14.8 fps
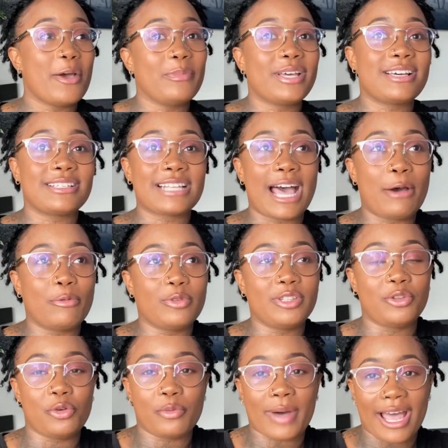because I would
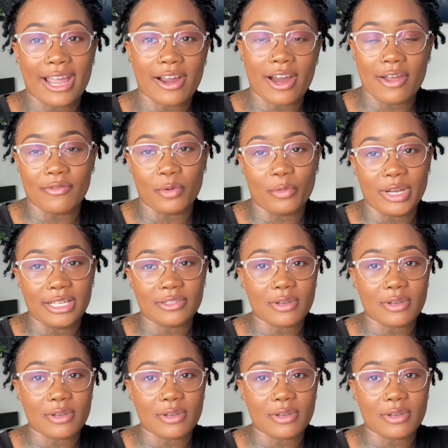do my hair every week.